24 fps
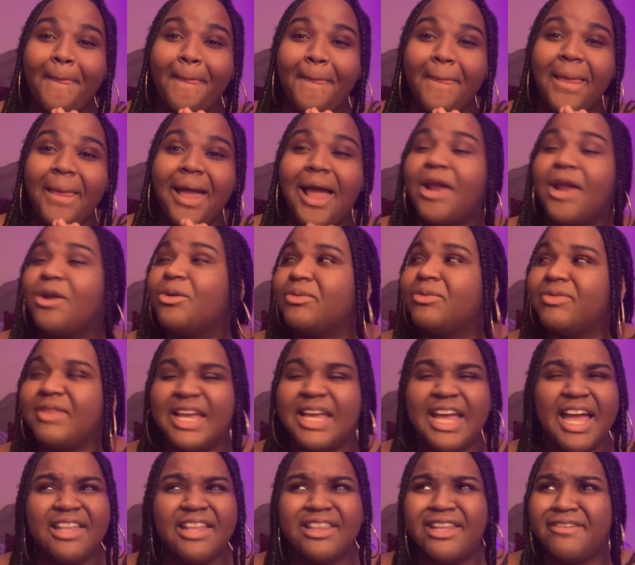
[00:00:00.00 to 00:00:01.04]
I don't think
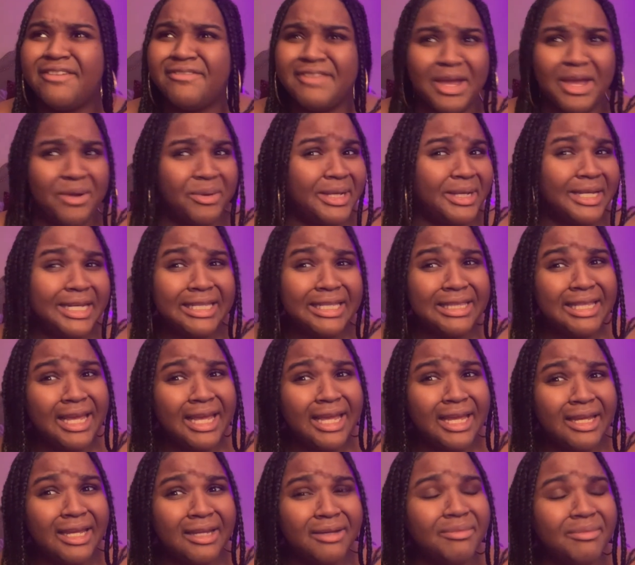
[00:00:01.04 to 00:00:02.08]
I left out
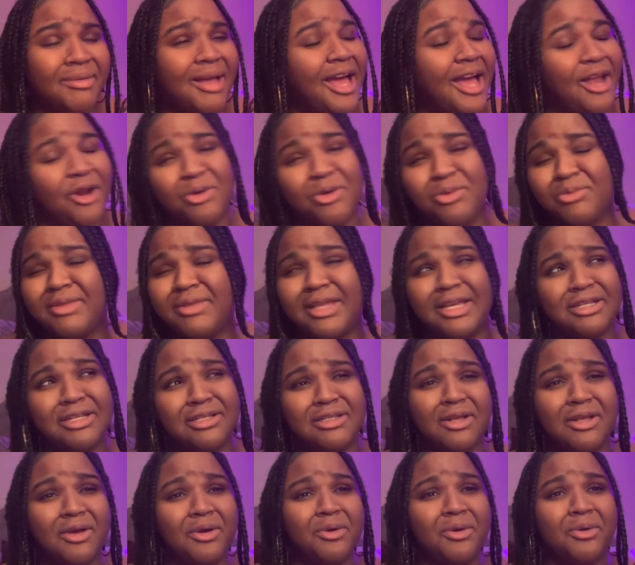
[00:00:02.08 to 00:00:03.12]
anything. I don't think
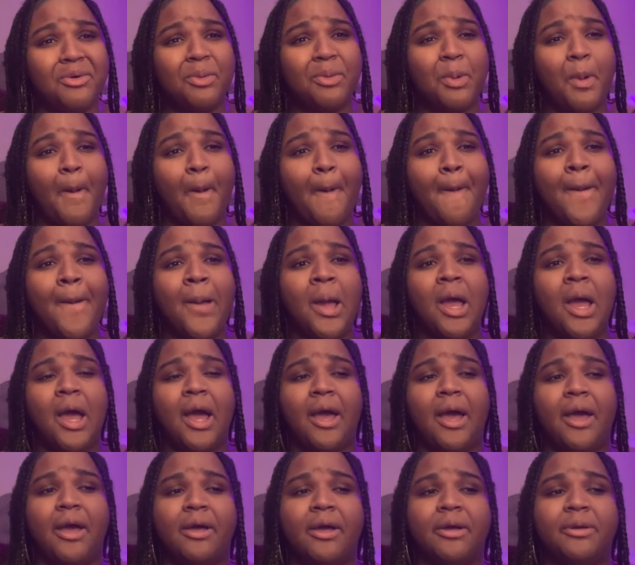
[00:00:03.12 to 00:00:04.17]
so.
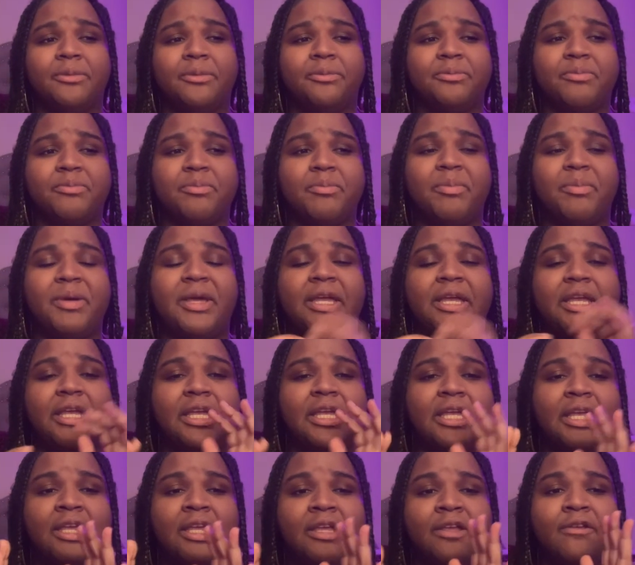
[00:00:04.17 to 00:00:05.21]
But
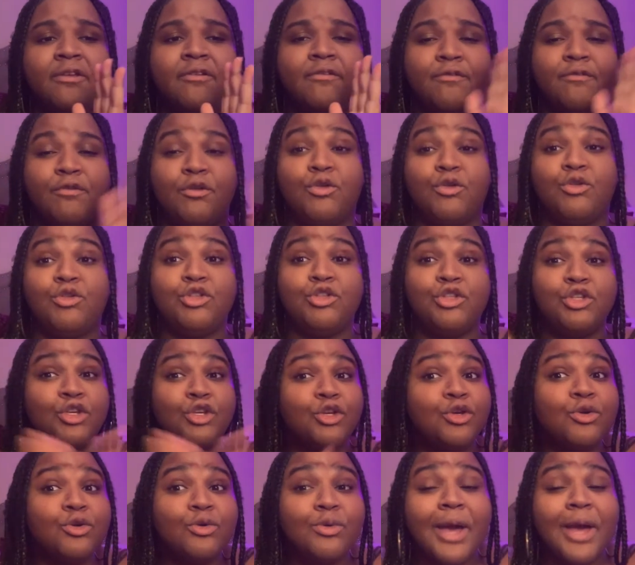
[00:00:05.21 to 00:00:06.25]
if you
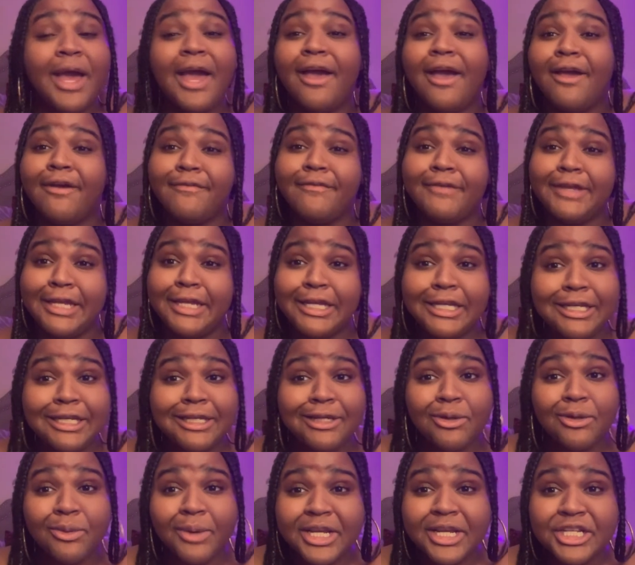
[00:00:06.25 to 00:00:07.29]
do have any
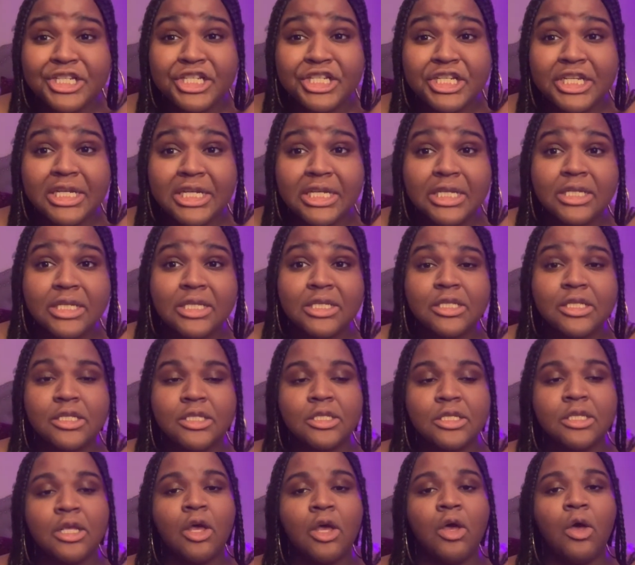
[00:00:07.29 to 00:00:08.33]
questions
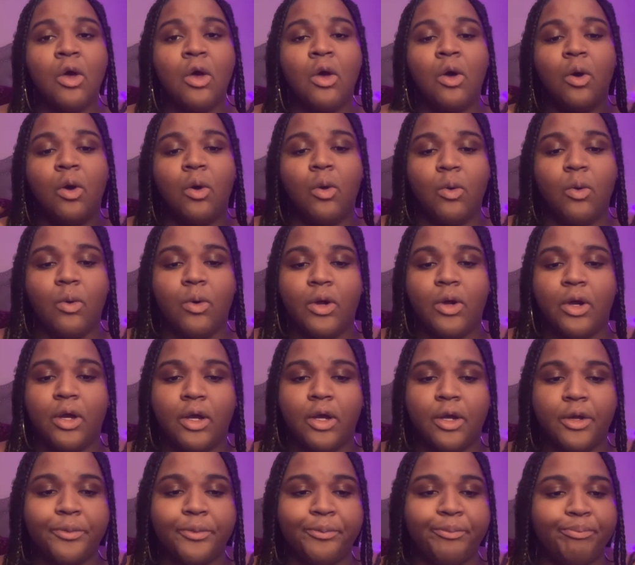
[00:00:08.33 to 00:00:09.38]

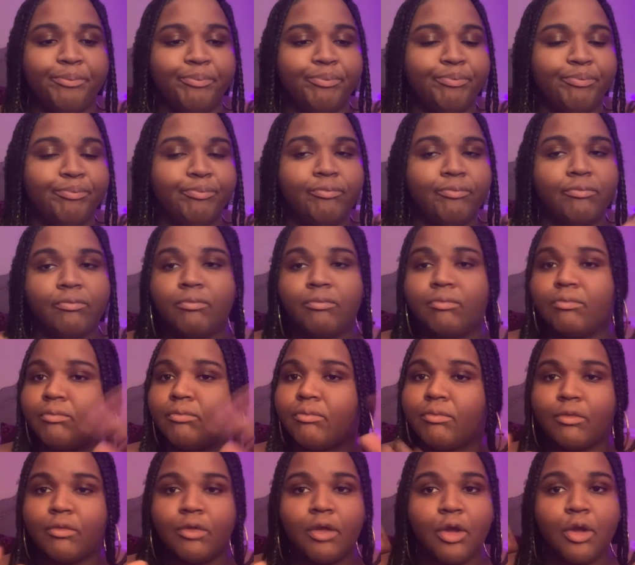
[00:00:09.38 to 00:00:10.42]
or
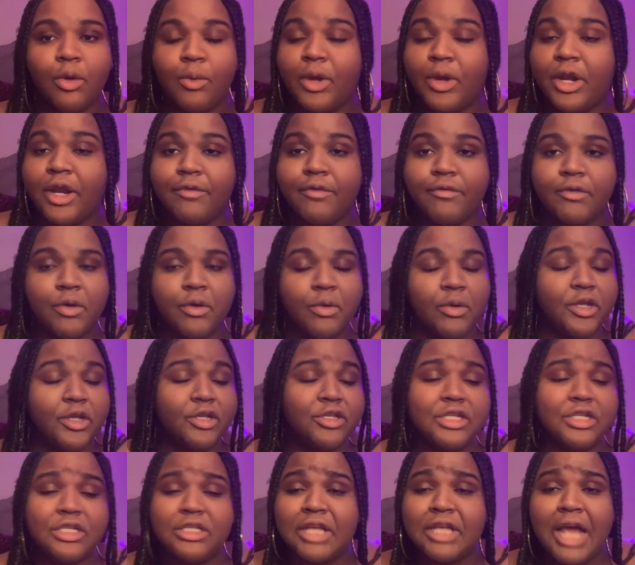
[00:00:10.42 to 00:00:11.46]
whatever, or you
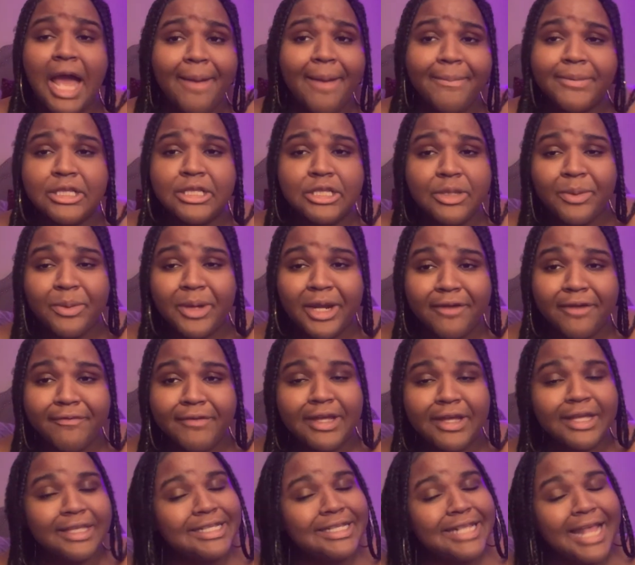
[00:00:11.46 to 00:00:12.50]
just comment or whatever,
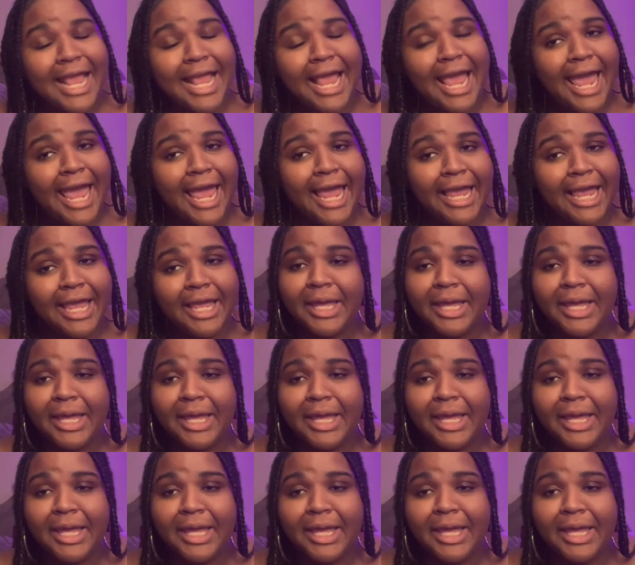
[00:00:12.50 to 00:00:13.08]
I'd say hey,